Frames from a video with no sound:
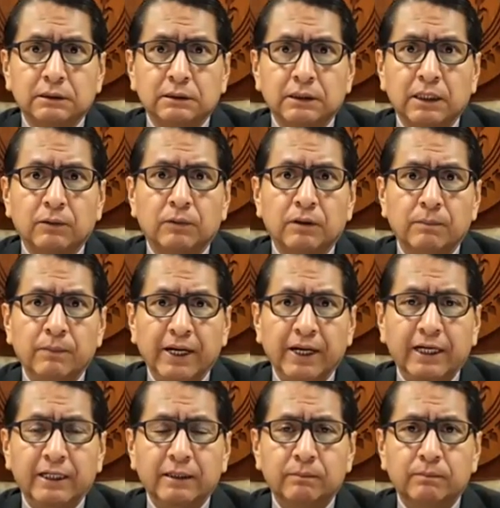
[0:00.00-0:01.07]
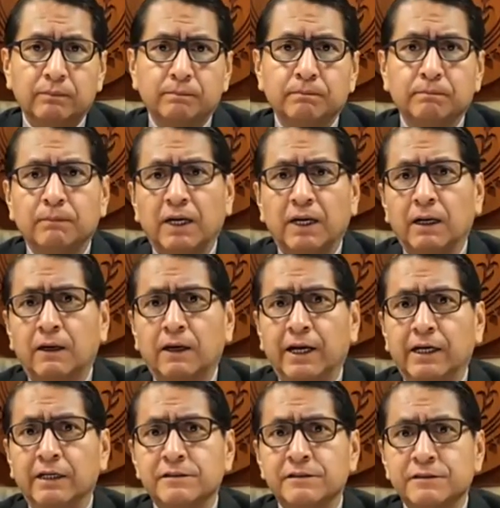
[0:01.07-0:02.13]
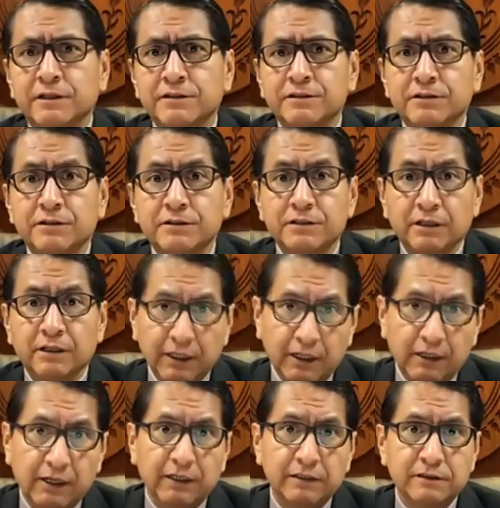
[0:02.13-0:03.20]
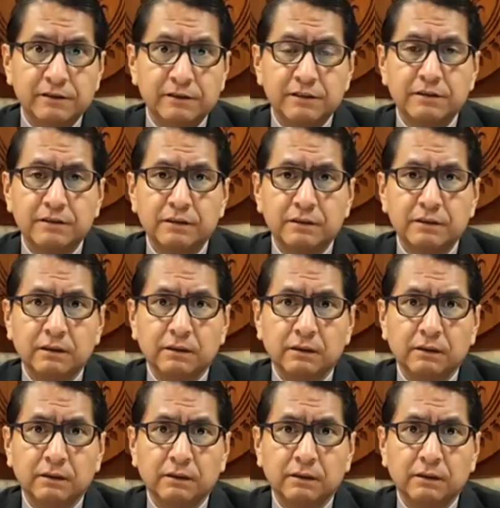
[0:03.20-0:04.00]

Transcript: that were made by our ancestors and their ancestors